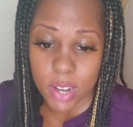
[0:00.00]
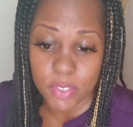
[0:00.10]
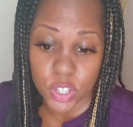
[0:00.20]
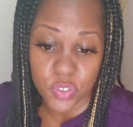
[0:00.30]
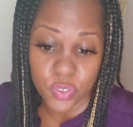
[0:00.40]
of
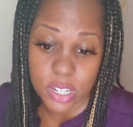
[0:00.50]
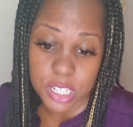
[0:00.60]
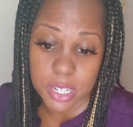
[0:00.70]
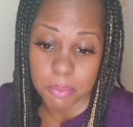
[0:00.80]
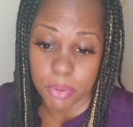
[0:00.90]
those
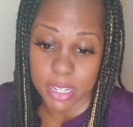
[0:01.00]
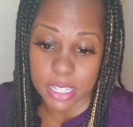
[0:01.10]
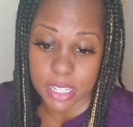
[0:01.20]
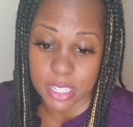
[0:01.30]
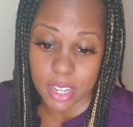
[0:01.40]
friendship
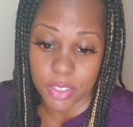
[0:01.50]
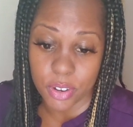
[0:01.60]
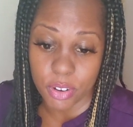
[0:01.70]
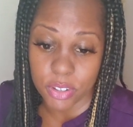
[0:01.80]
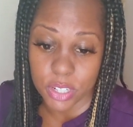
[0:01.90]
bracelets the other
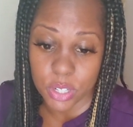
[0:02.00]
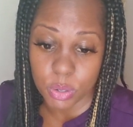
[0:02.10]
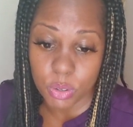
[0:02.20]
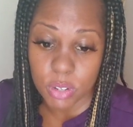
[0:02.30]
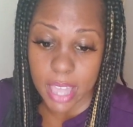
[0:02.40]
girls at
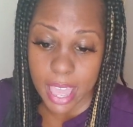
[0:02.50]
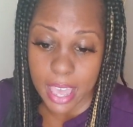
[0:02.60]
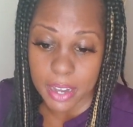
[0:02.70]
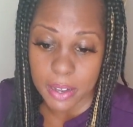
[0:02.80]
school had.